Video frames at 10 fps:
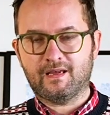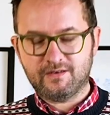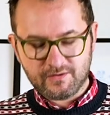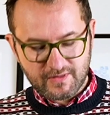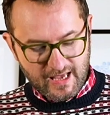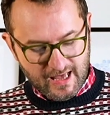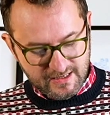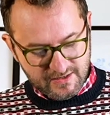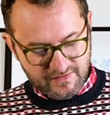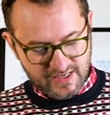You know, at the
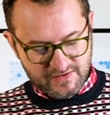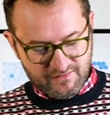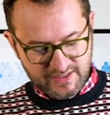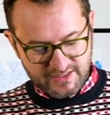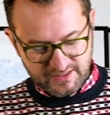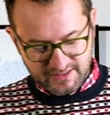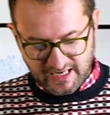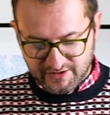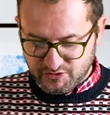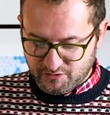end of this vision,
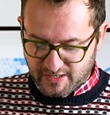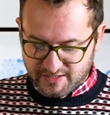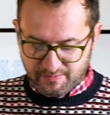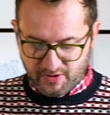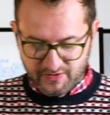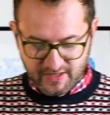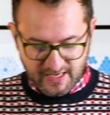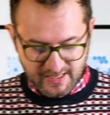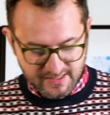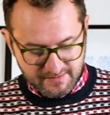Daniel went about the
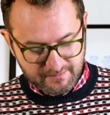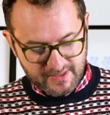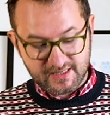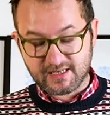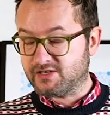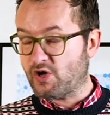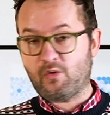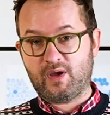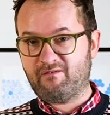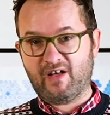king's business. Oh,
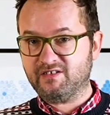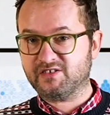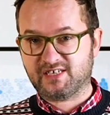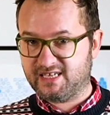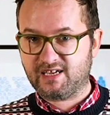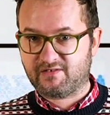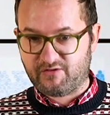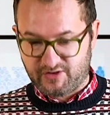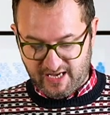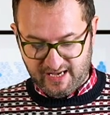he felt sick
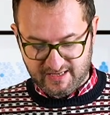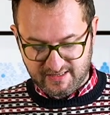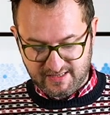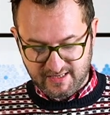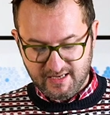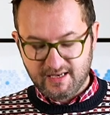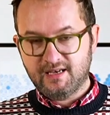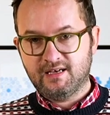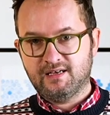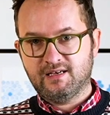for days,
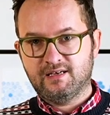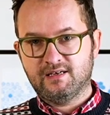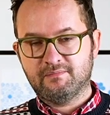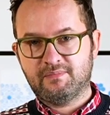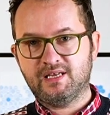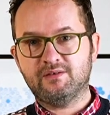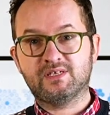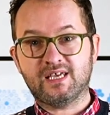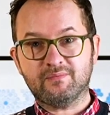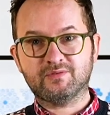but he
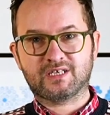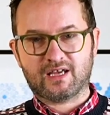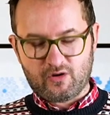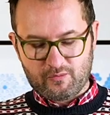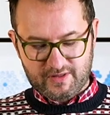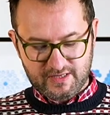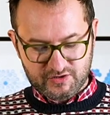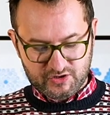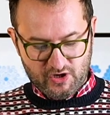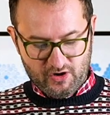was able to get on with his
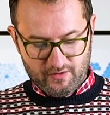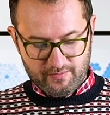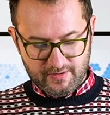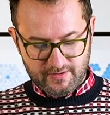job.